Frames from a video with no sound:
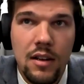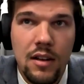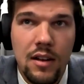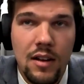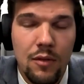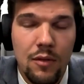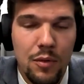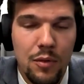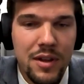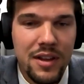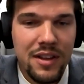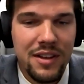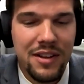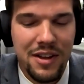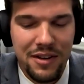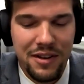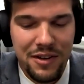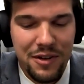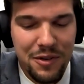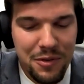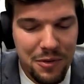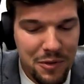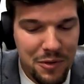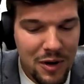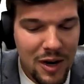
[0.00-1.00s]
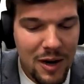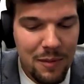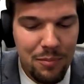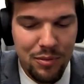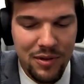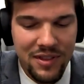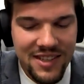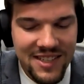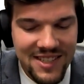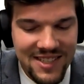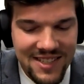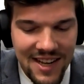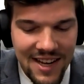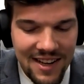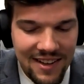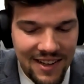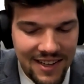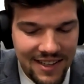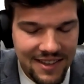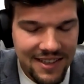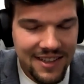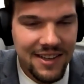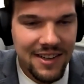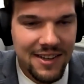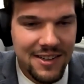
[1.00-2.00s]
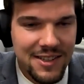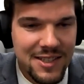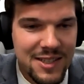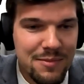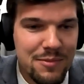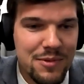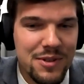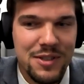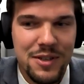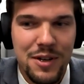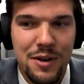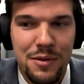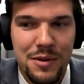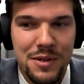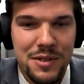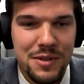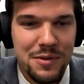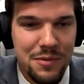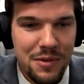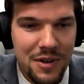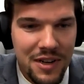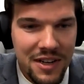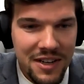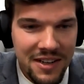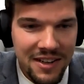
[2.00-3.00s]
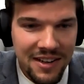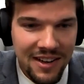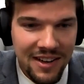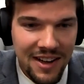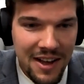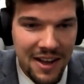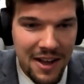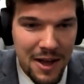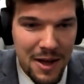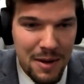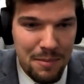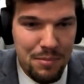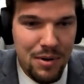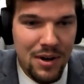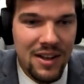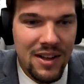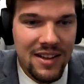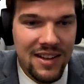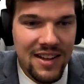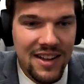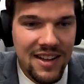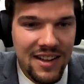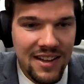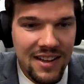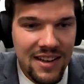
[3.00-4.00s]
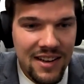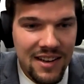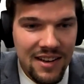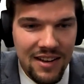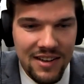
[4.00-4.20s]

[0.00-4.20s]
we grew up with the saying, like, the customer's always right. But in